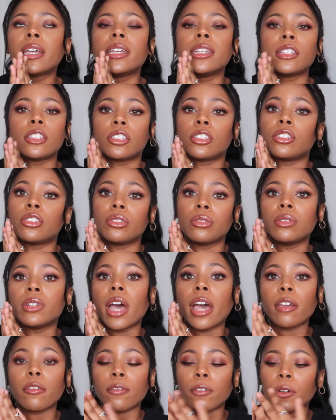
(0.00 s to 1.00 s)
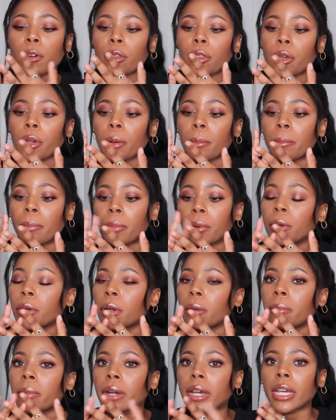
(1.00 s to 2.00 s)
is to die for. Their
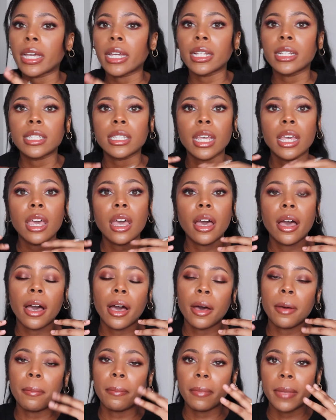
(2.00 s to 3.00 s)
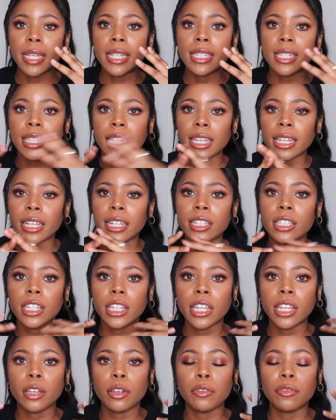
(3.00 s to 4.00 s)
burger breads, amazing. It's
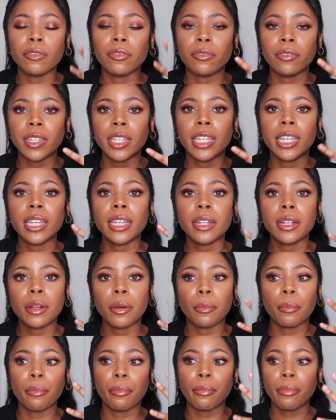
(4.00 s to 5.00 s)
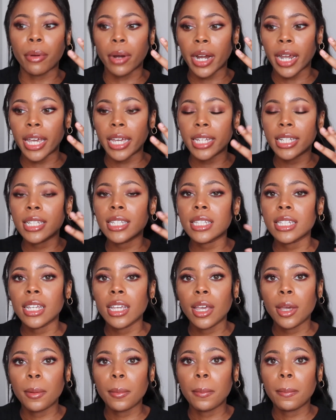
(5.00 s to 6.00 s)
a vegan brand
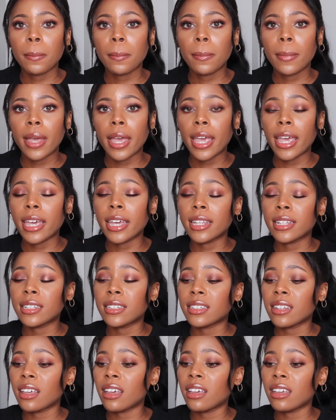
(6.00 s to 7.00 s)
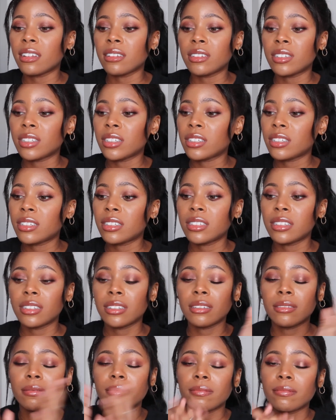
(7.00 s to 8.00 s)
and it's
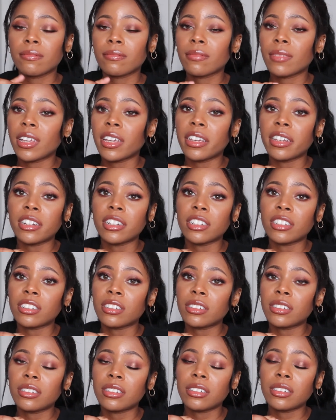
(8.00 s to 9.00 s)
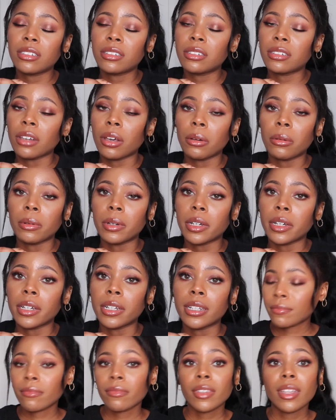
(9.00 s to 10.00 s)
it is so
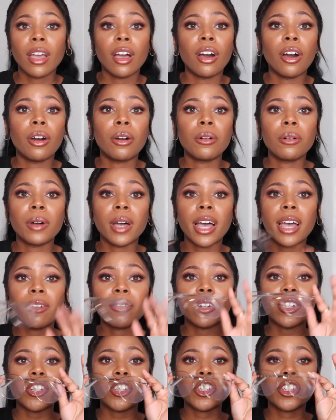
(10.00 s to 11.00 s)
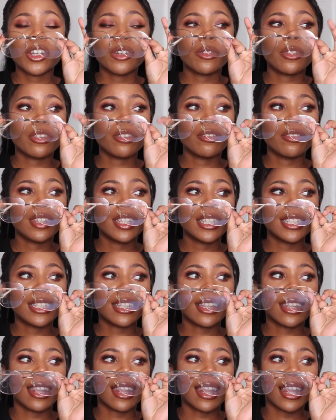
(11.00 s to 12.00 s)
good. Oh, I want to share with you these
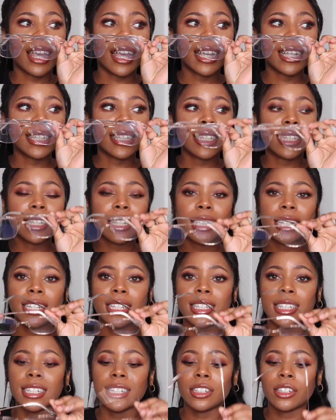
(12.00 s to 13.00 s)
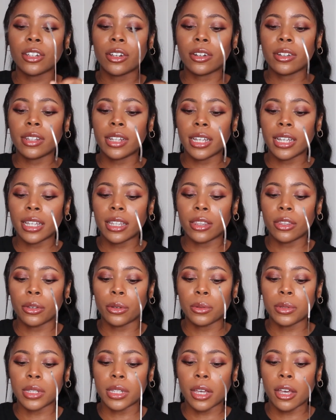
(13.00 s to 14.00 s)
glasses. These are like
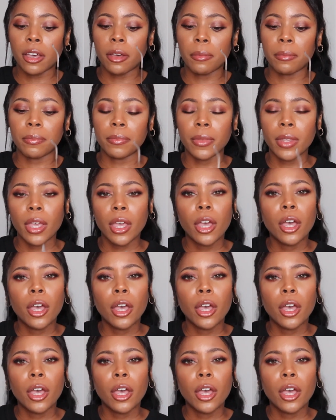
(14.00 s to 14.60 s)
those um